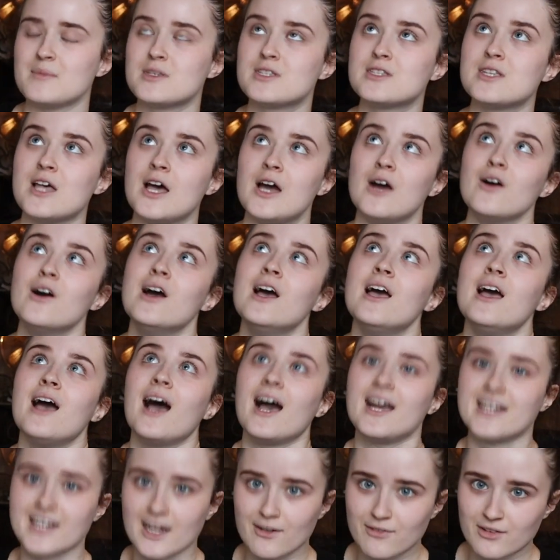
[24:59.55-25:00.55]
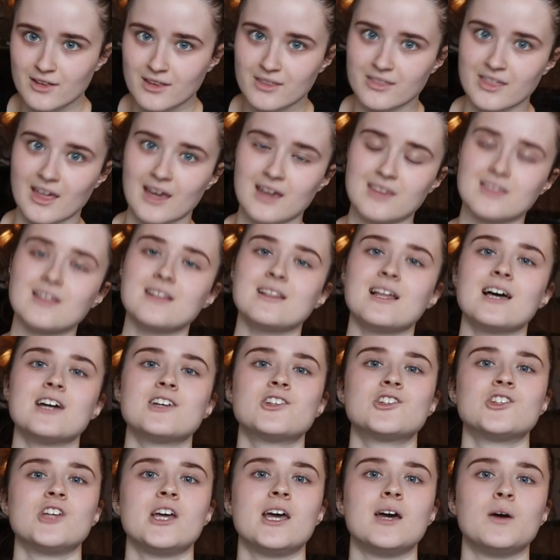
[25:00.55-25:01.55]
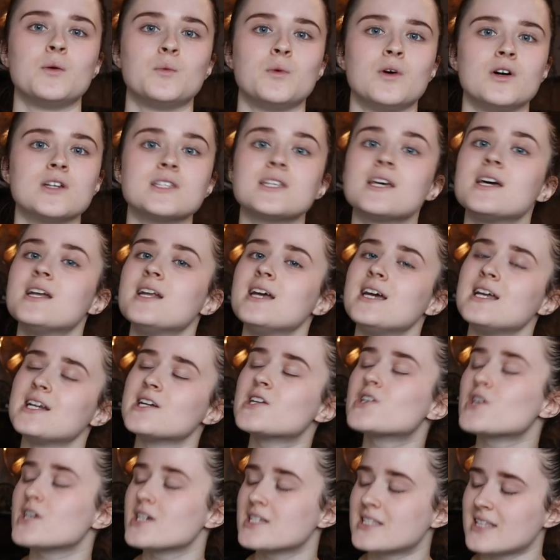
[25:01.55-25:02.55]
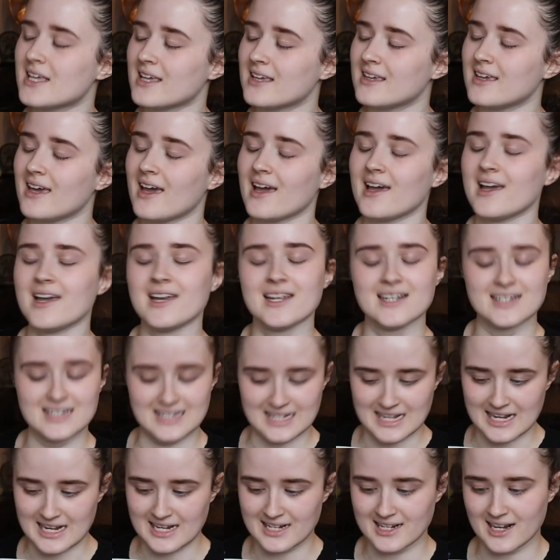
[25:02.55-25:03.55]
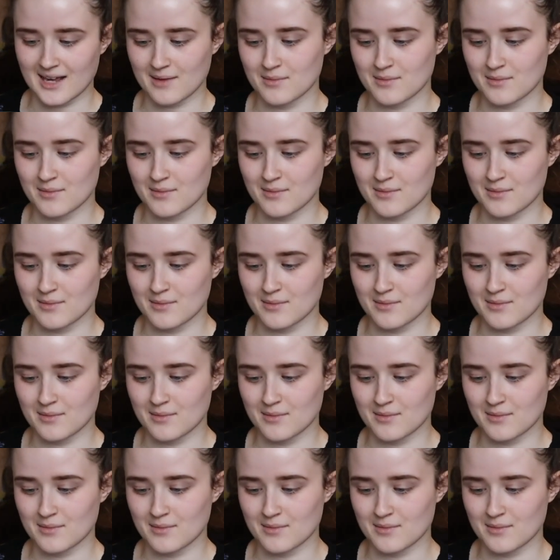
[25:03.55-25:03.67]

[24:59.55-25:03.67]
So I definitely think that last year was an interesting year indeed.